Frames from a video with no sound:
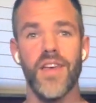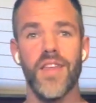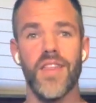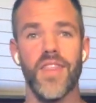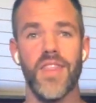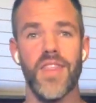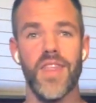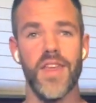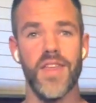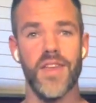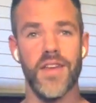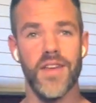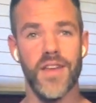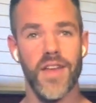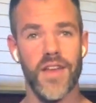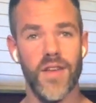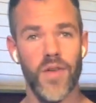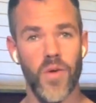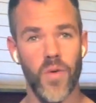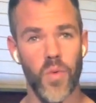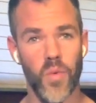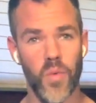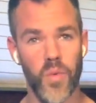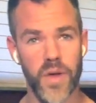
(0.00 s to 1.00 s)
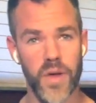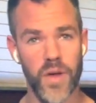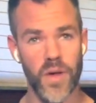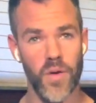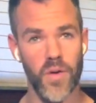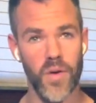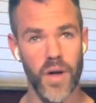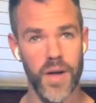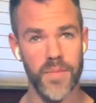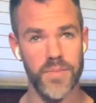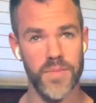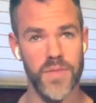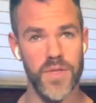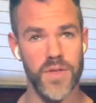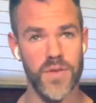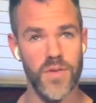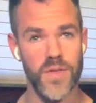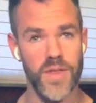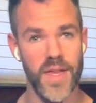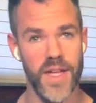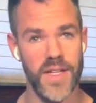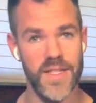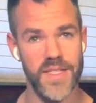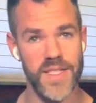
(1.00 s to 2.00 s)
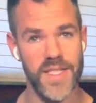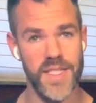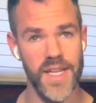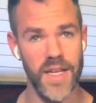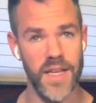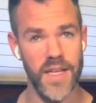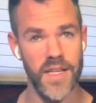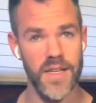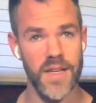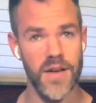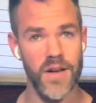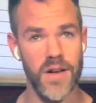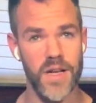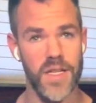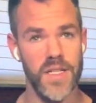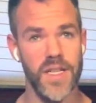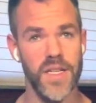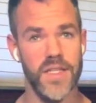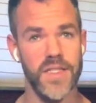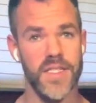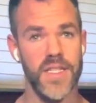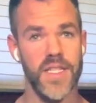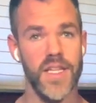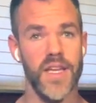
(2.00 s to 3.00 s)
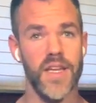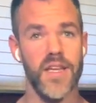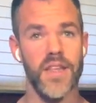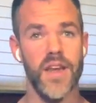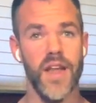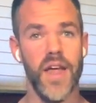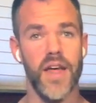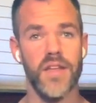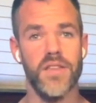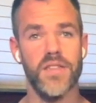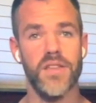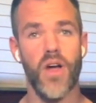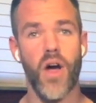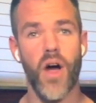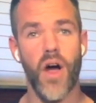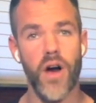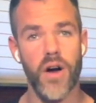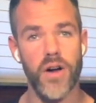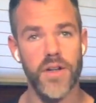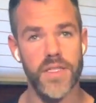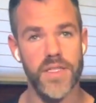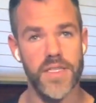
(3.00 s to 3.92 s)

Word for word: then we go up to that secondary dantian as heart